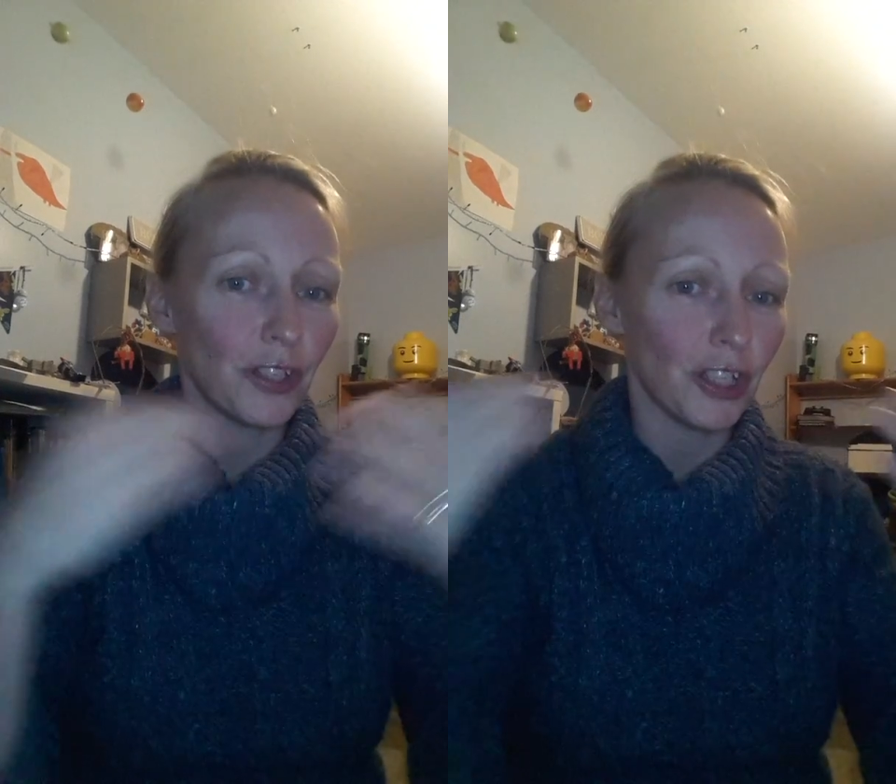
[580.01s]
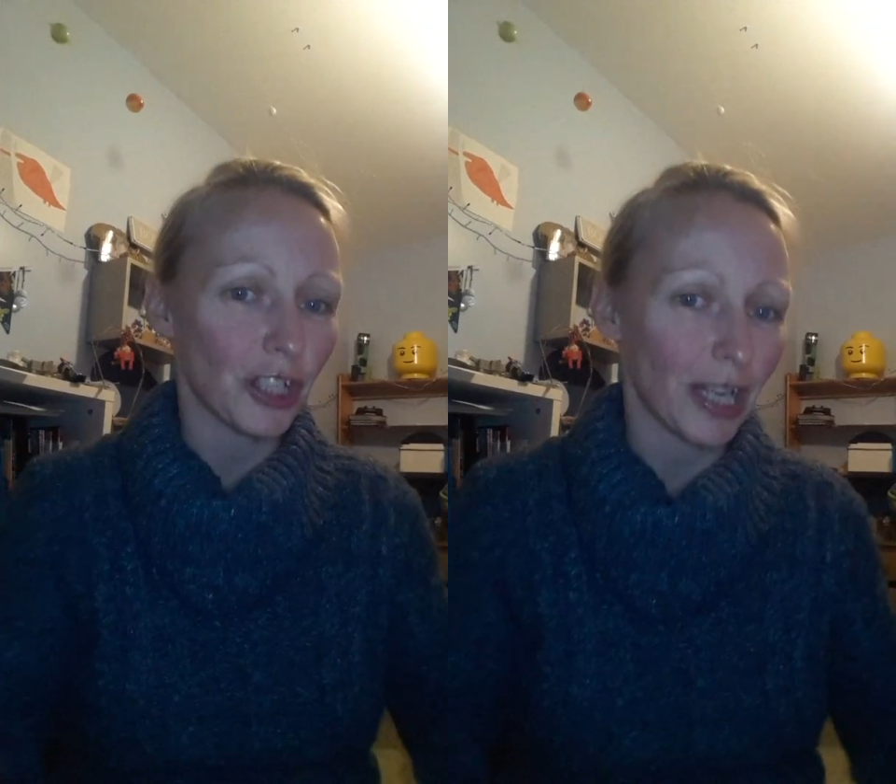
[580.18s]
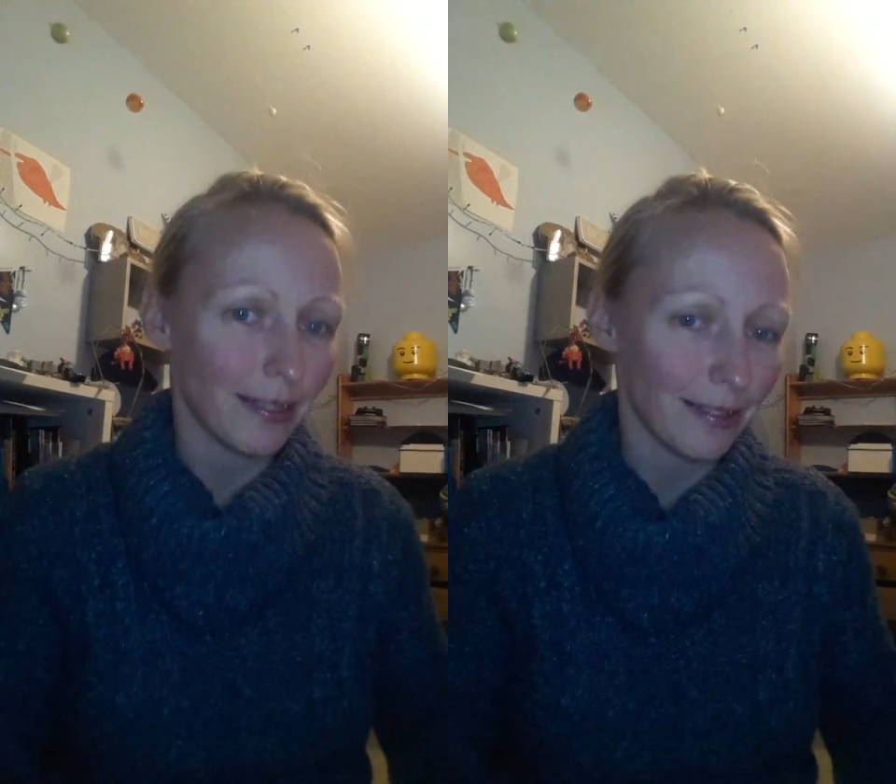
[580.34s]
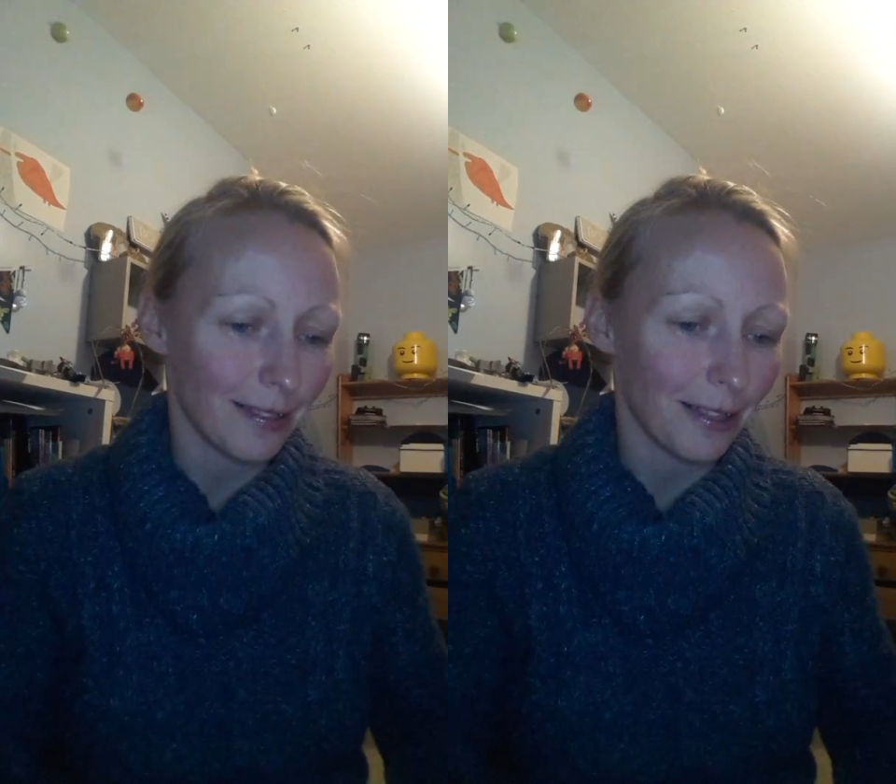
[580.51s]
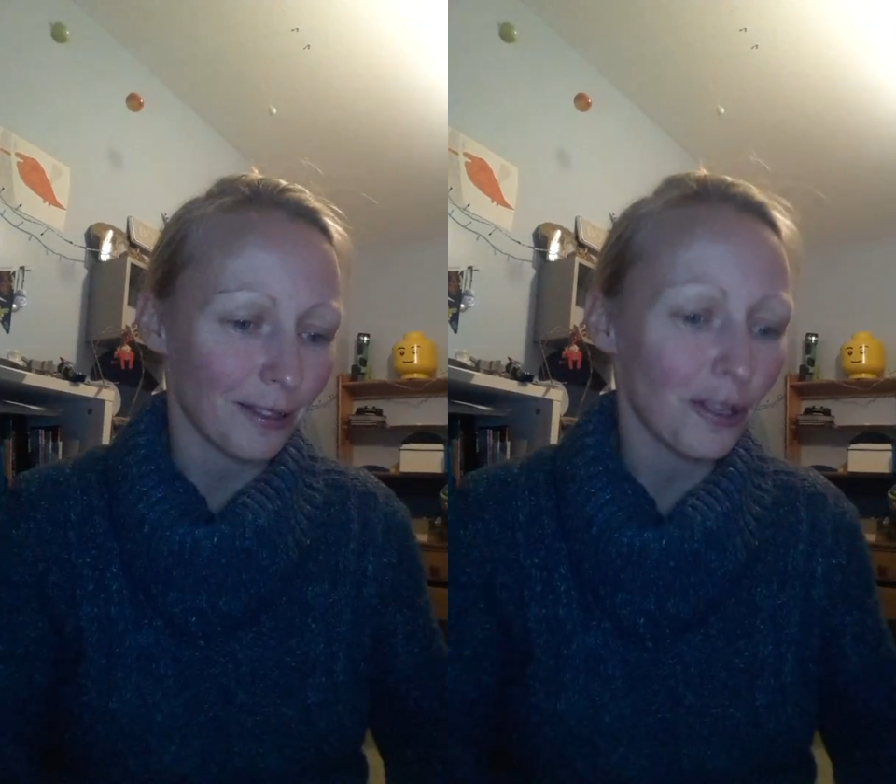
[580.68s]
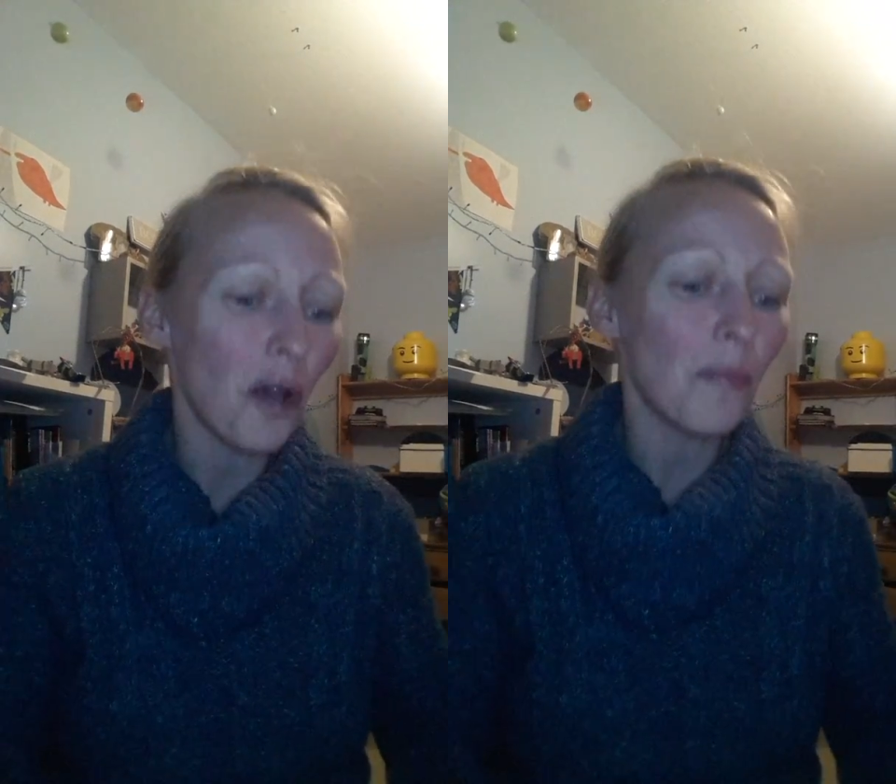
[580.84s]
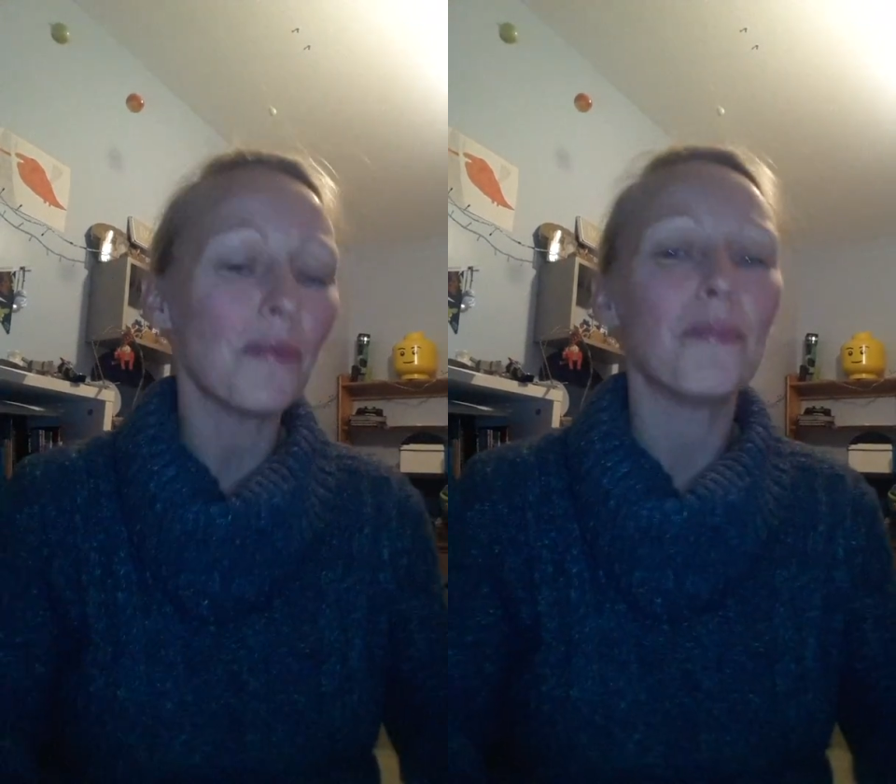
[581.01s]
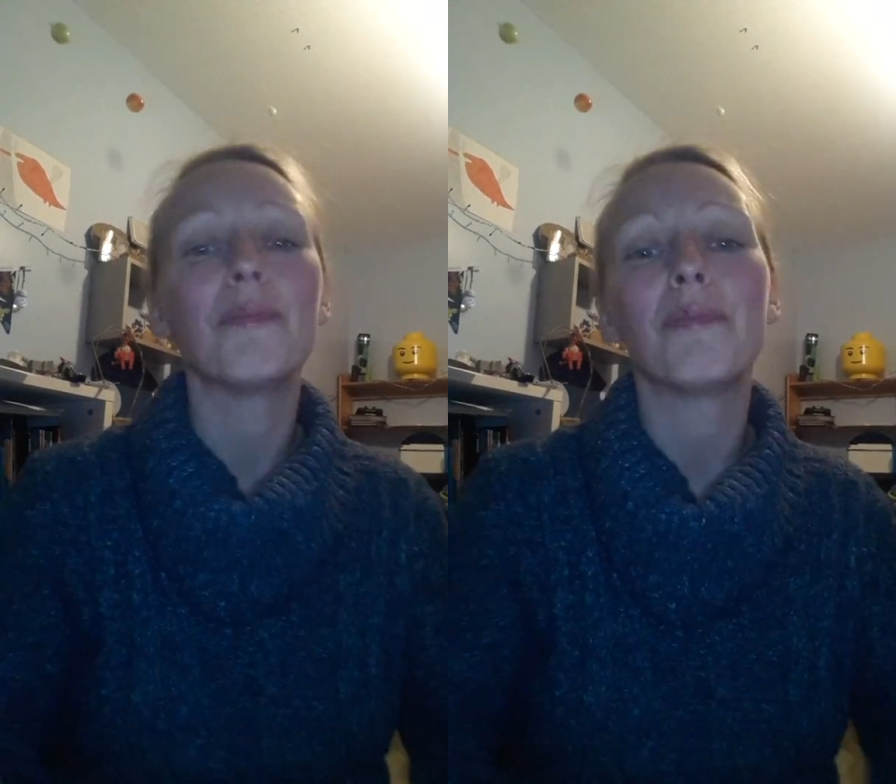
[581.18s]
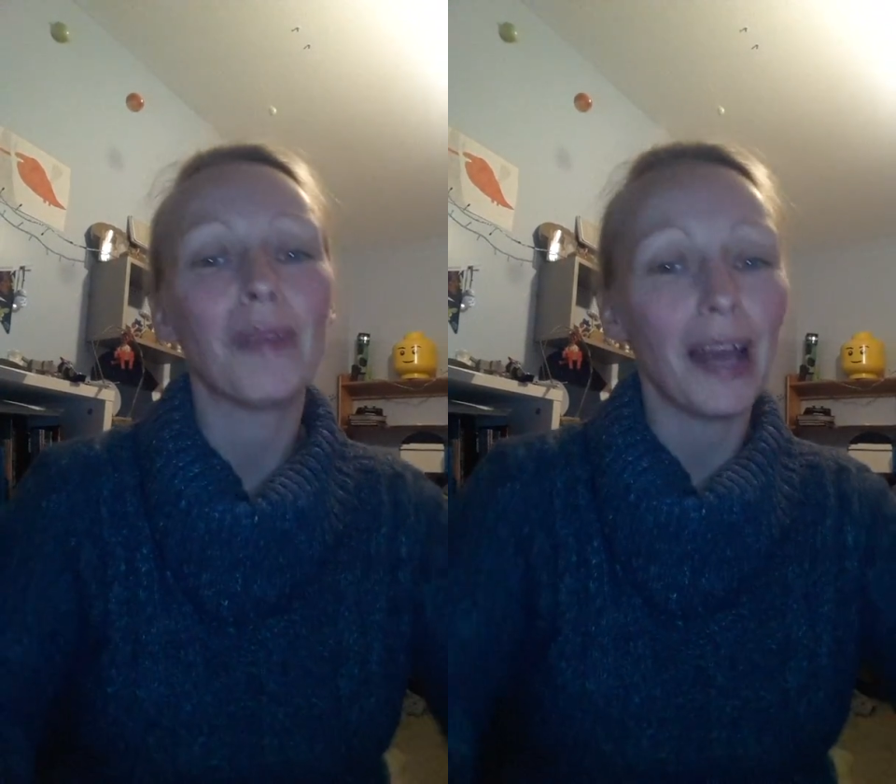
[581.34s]
She changes her top
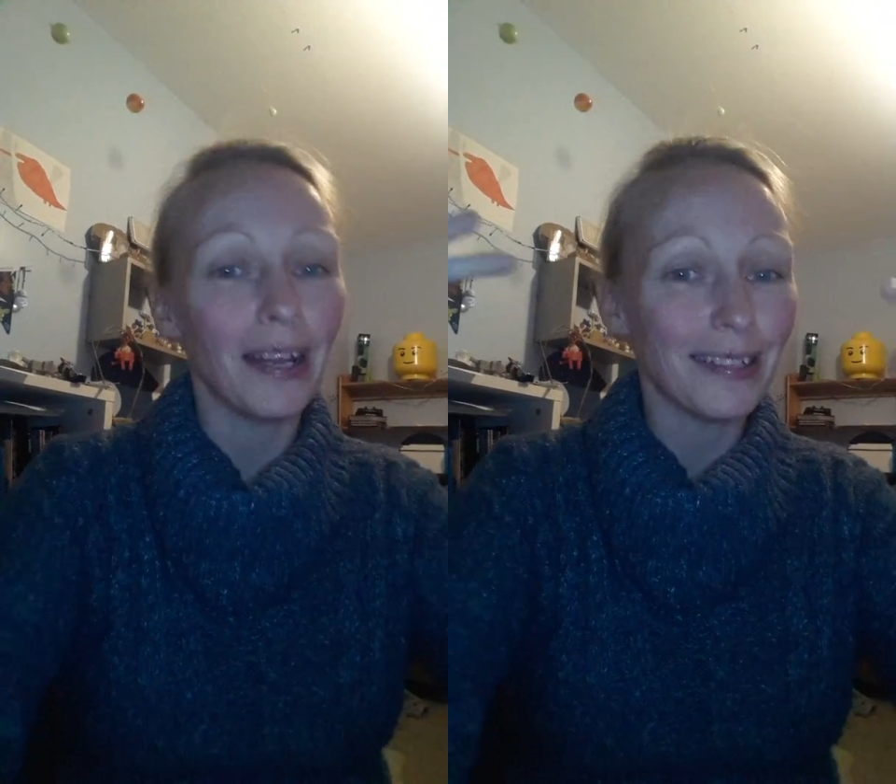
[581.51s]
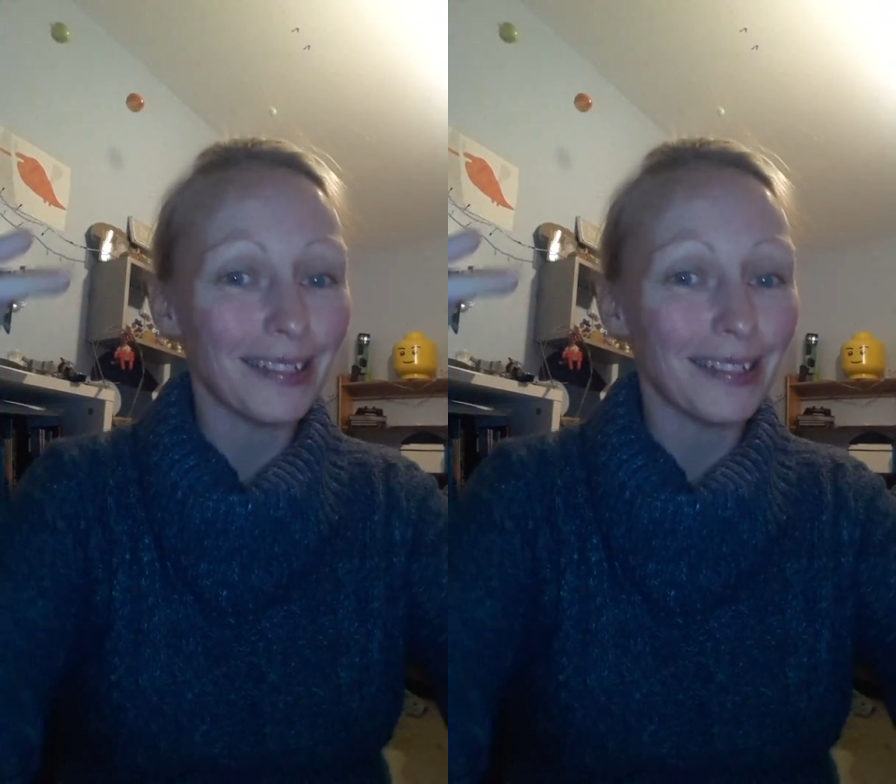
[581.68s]
and